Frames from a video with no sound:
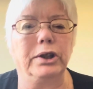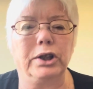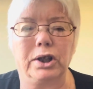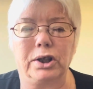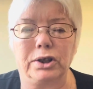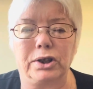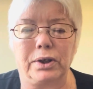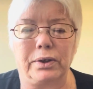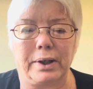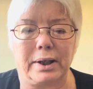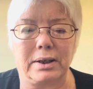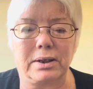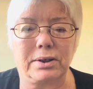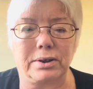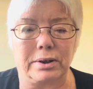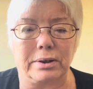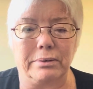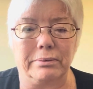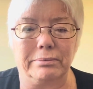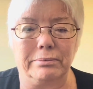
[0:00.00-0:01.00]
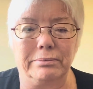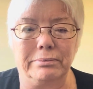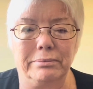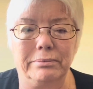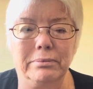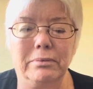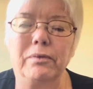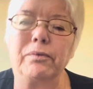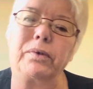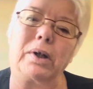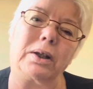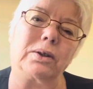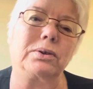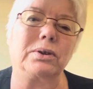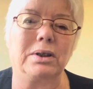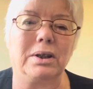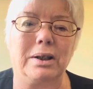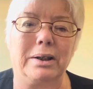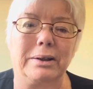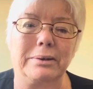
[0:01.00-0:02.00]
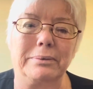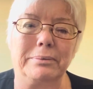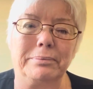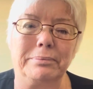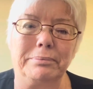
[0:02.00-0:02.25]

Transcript: you could do that too. Follow along.